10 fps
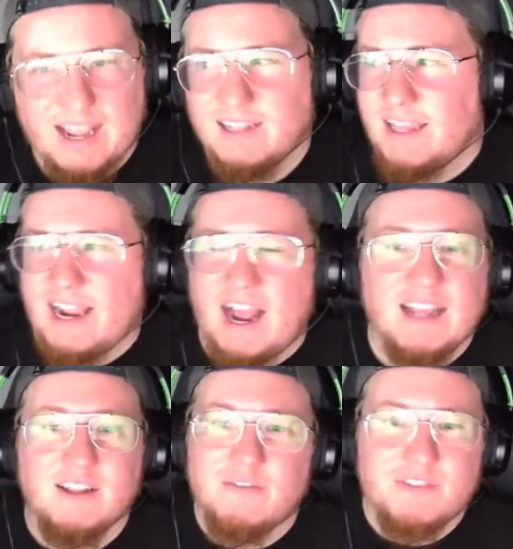like I
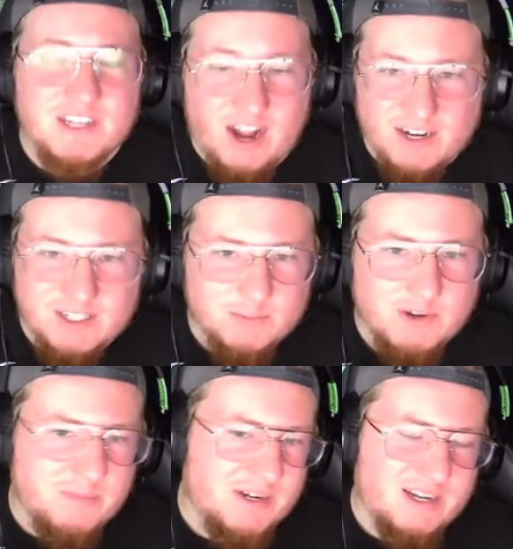love the Giannis one
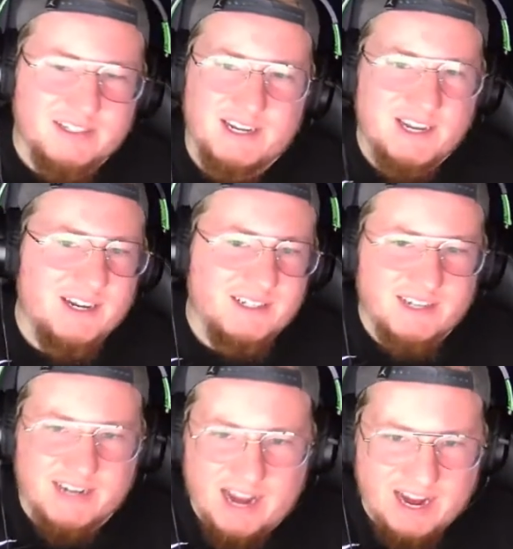because again, it's a
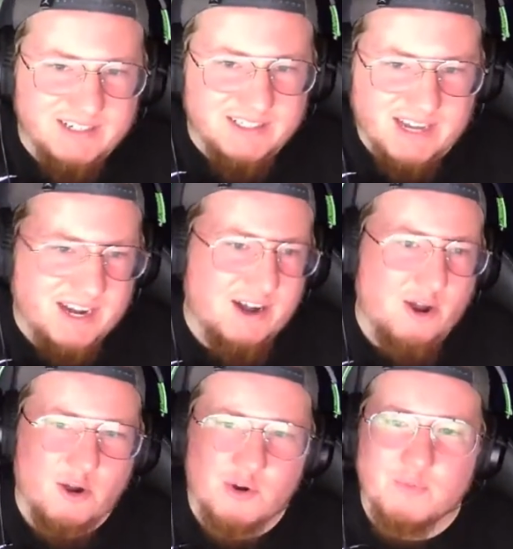guy staying at
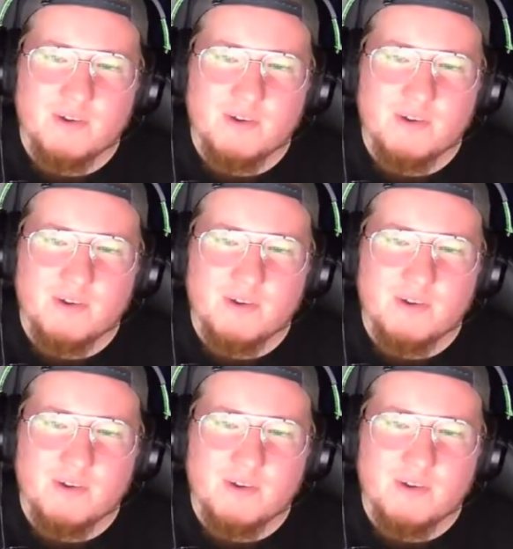home,